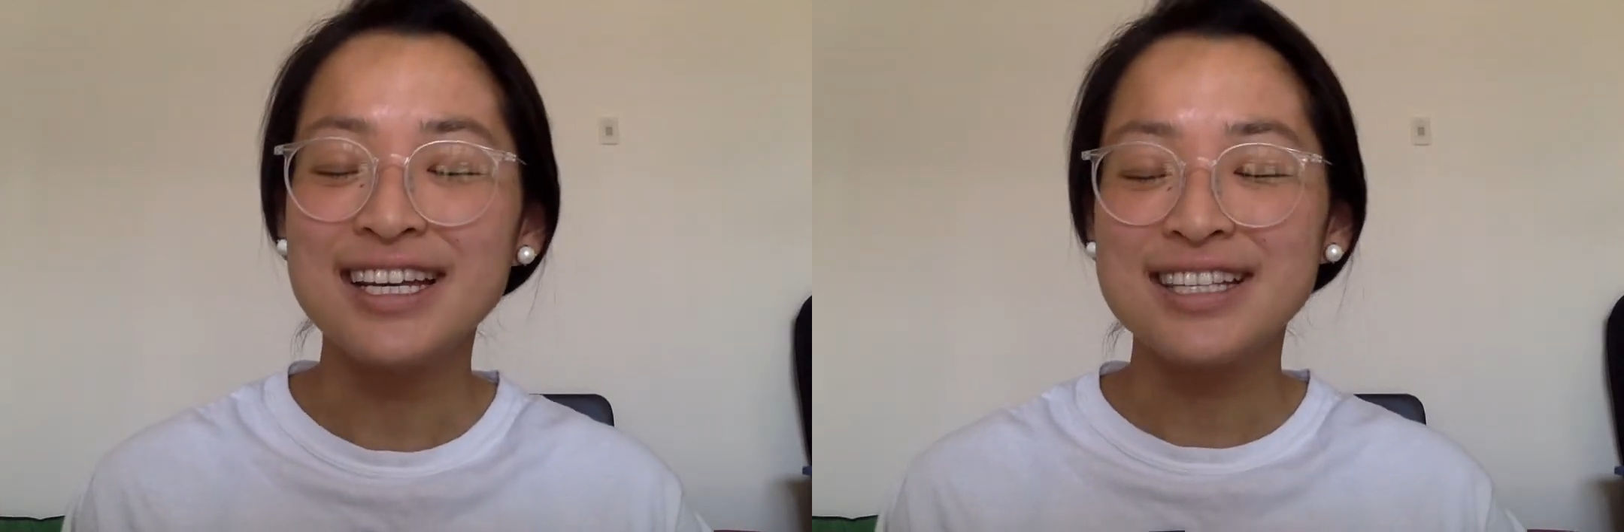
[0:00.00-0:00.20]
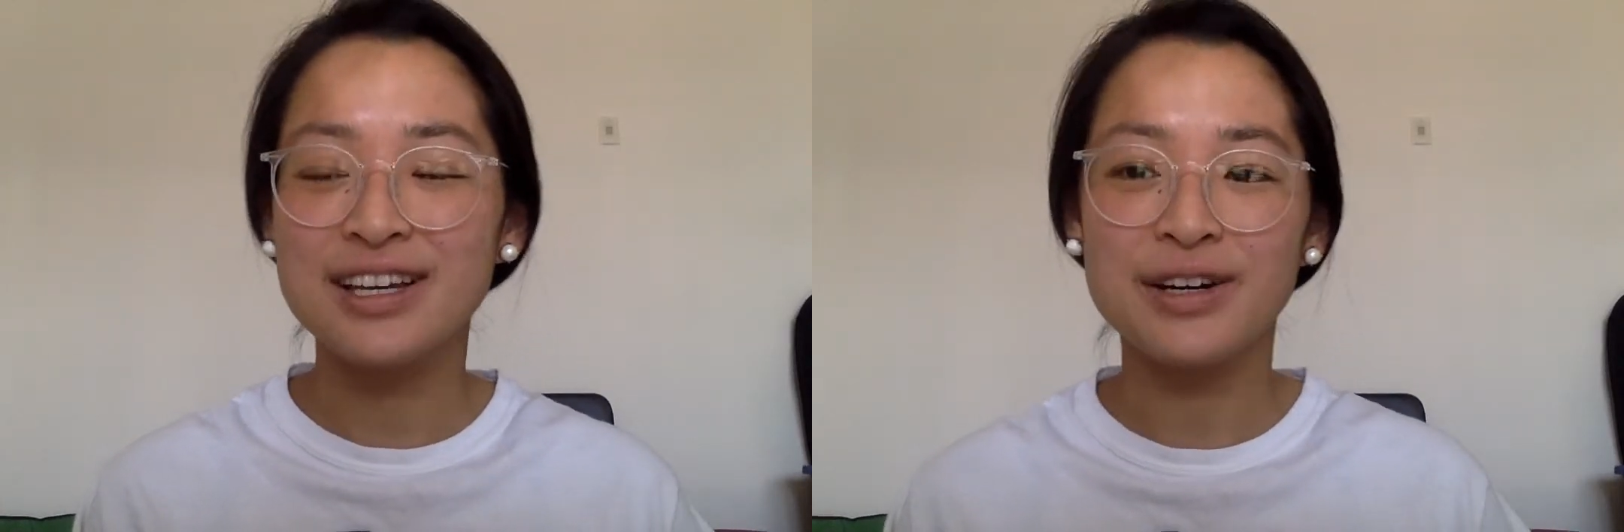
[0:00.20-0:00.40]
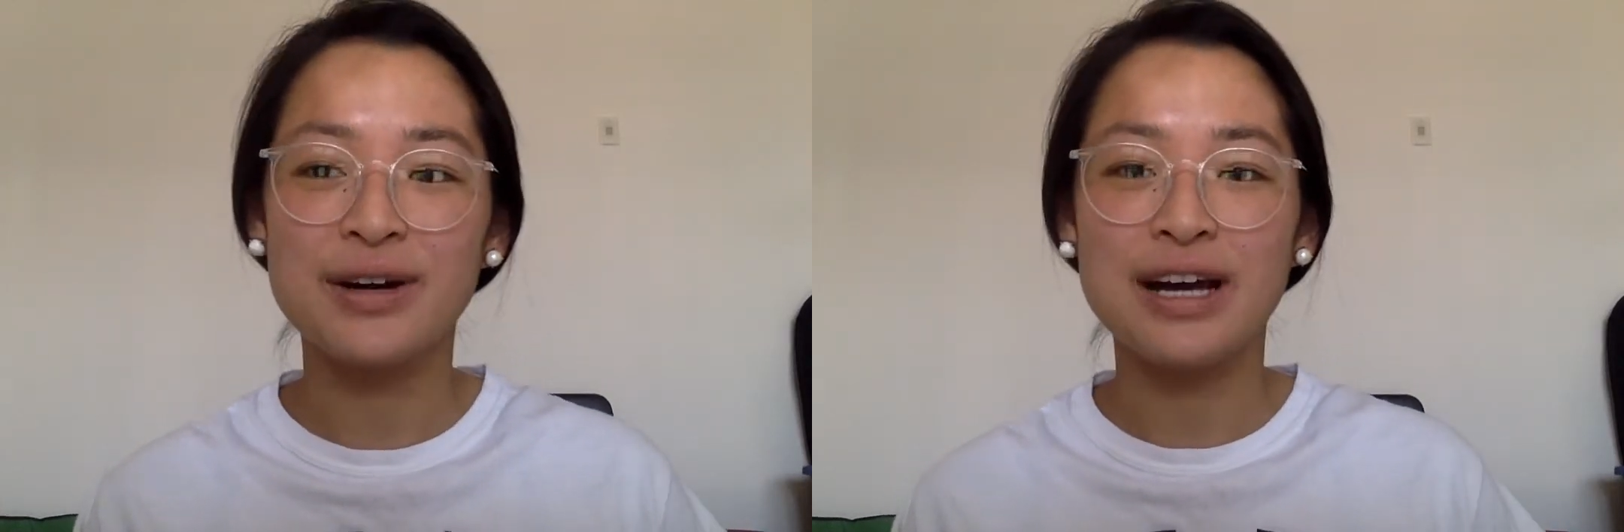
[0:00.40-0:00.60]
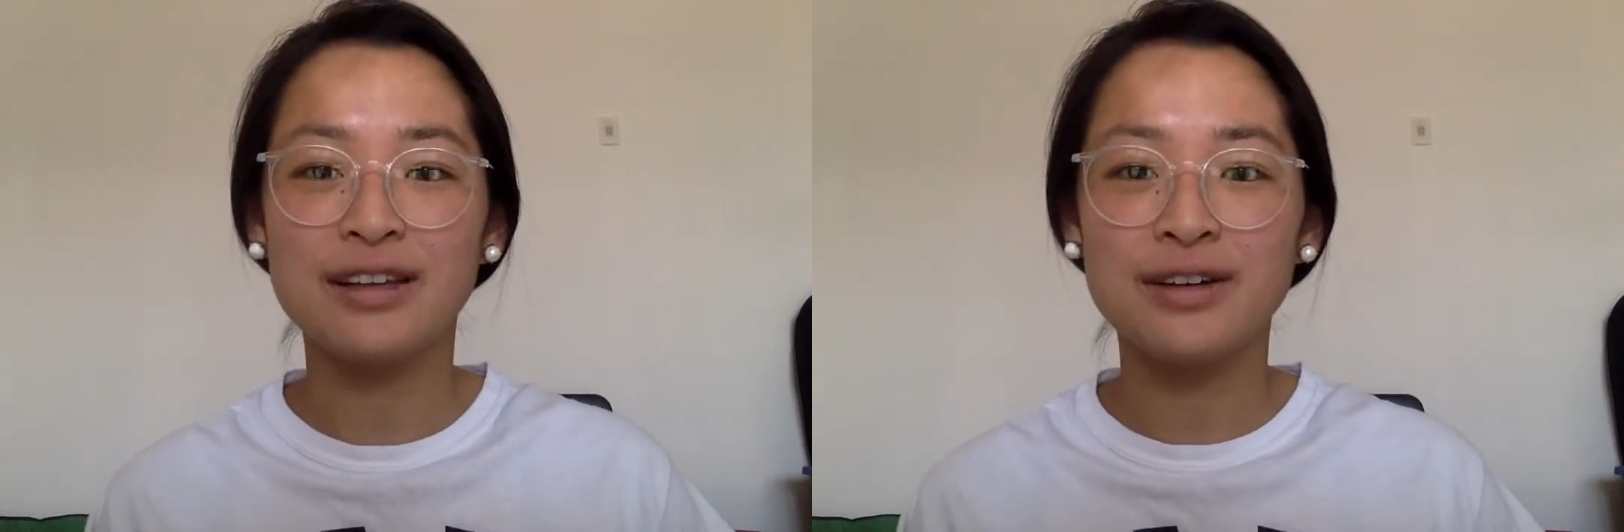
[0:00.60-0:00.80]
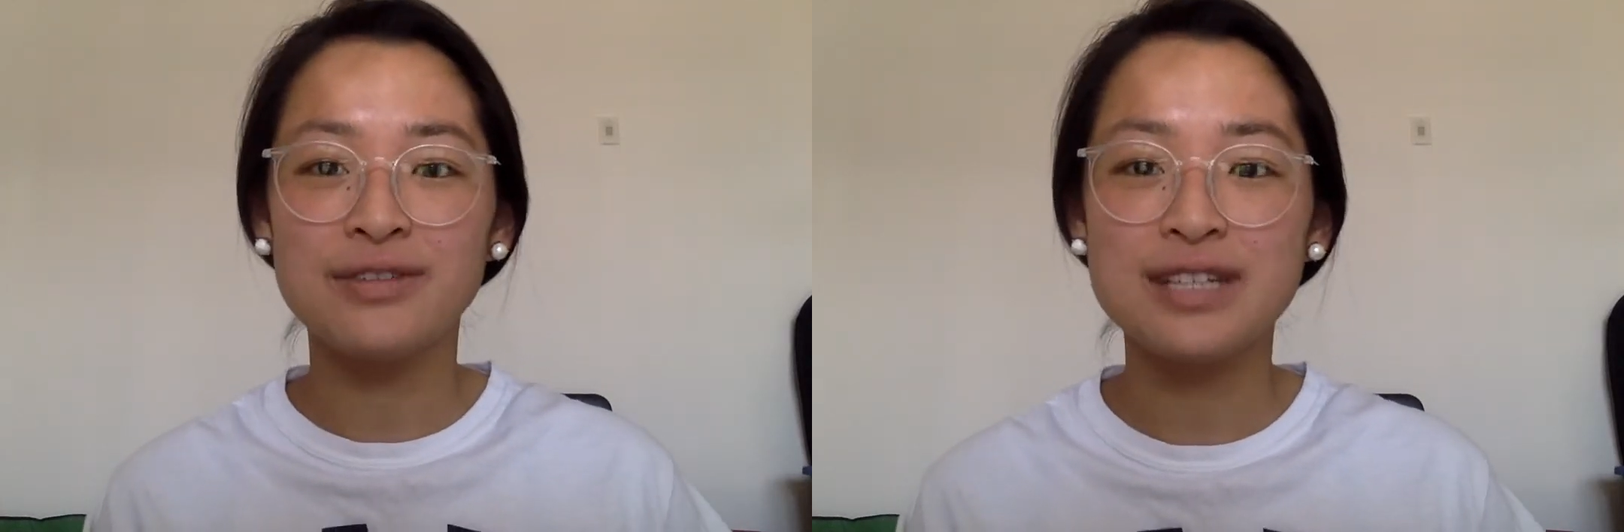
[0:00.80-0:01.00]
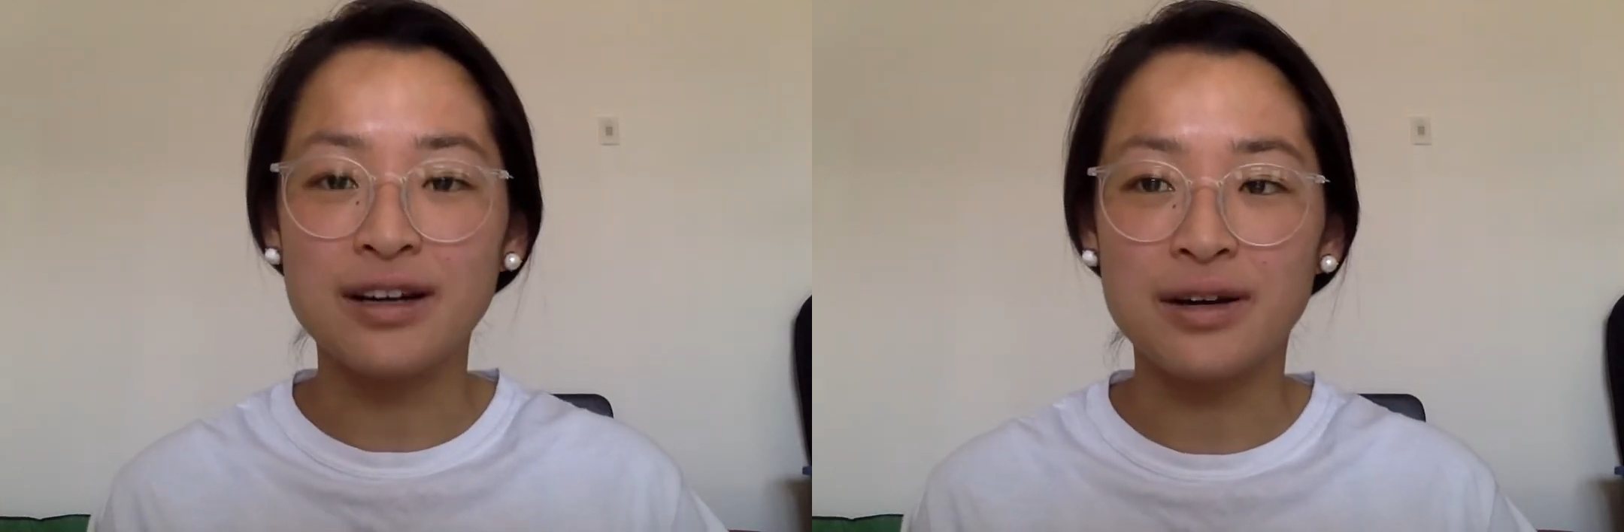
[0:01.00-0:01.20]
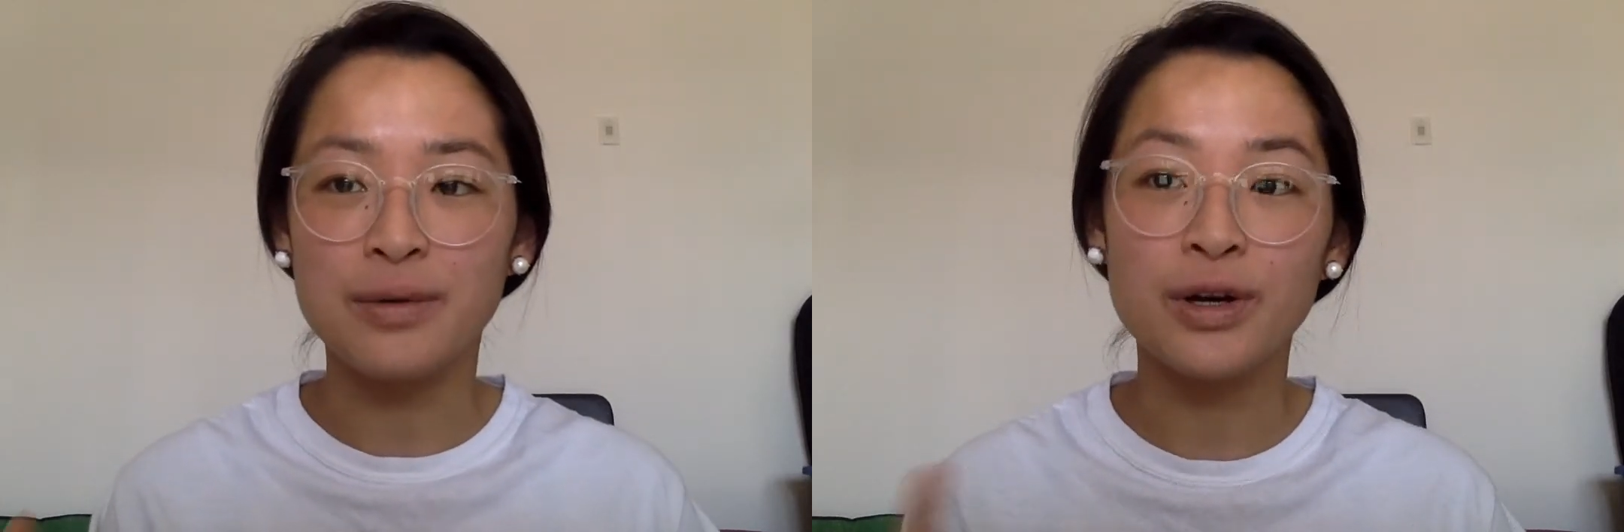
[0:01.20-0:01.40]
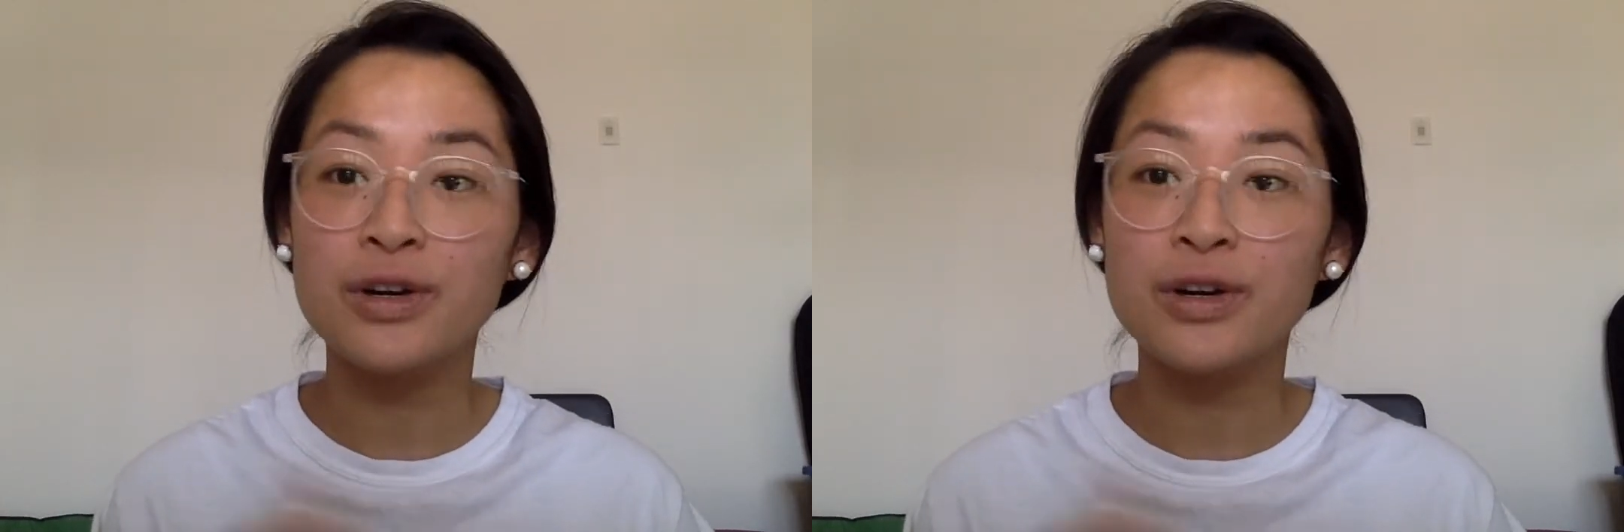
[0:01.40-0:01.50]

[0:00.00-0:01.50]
So I loved her